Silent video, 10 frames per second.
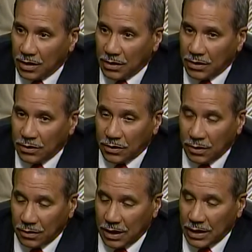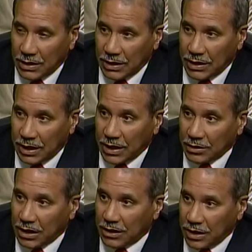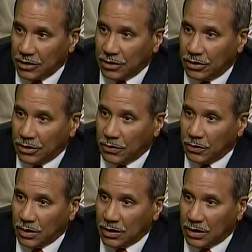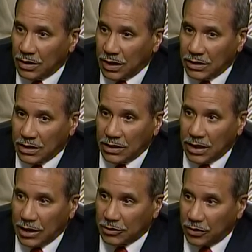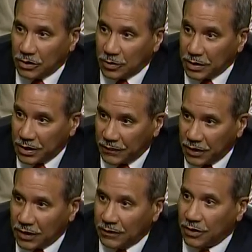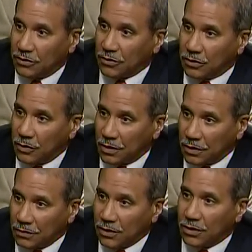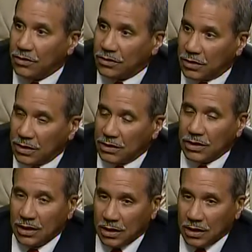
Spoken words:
Your idea has, I think, to do with connecting dots on specific individuals where those things